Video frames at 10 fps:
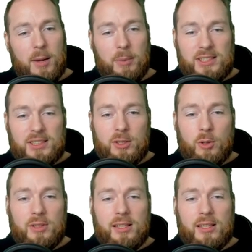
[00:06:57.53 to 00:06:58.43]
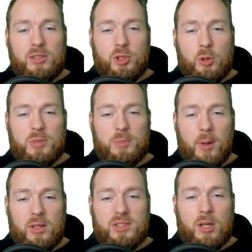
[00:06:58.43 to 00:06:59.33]
Please note that the insurance
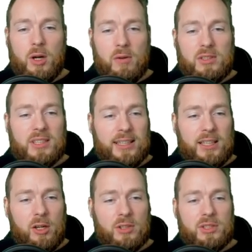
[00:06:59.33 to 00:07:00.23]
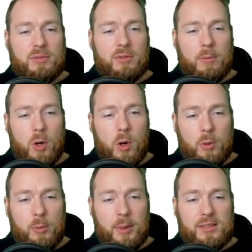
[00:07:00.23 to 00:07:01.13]
policy covers any losses from
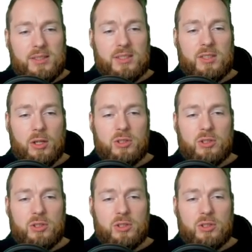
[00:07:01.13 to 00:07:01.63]
Coinbase's hot